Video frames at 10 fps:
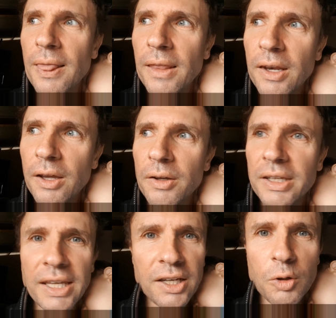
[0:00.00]
you know, and
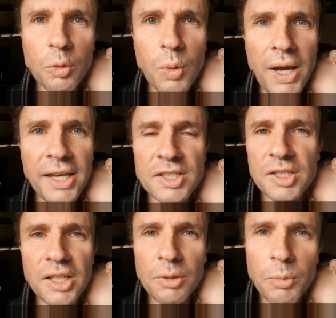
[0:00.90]
you get a good wage and
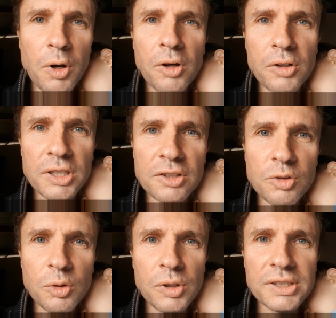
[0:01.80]
you can buy all your
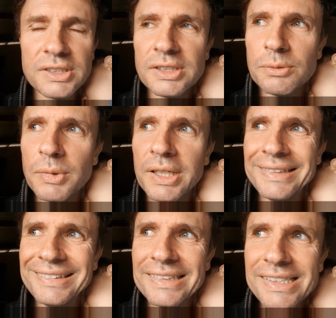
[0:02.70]
toys, doesn't
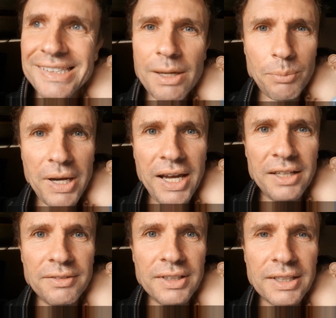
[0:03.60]
mean there's some part
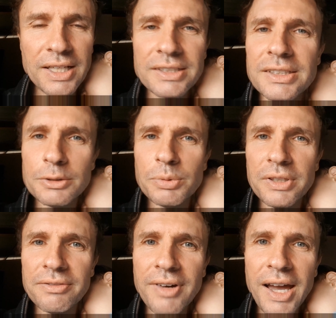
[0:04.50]
of you that goes, this is
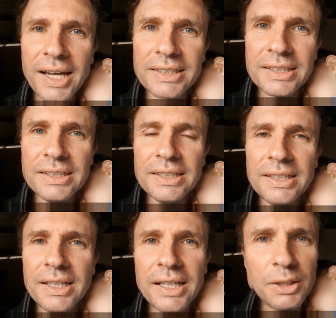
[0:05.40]
pretty fucked,
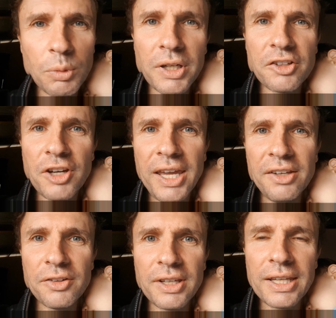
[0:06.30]
and you want to
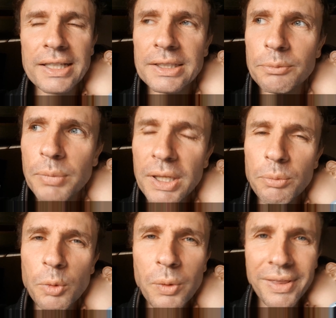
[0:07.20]
change it. The
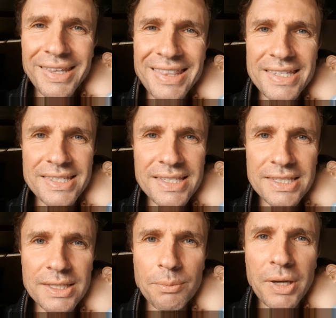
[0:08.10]
people within the
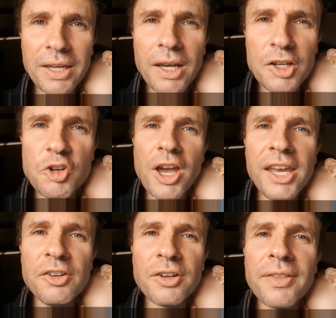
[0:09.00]
system are going to
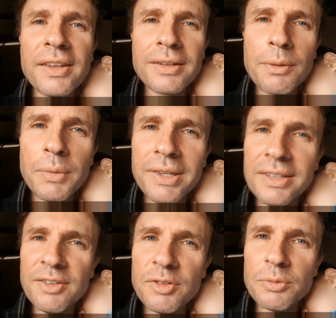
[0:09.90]
change it, and that's going to be the
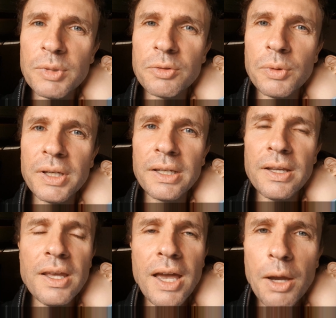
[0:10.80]
difference between
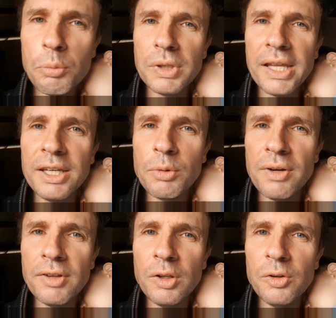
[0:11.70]
a bloody
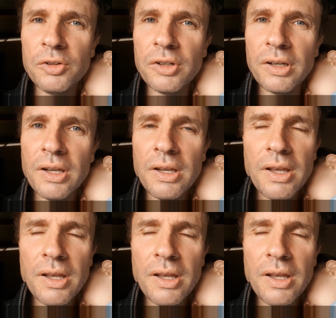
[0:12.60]
revolution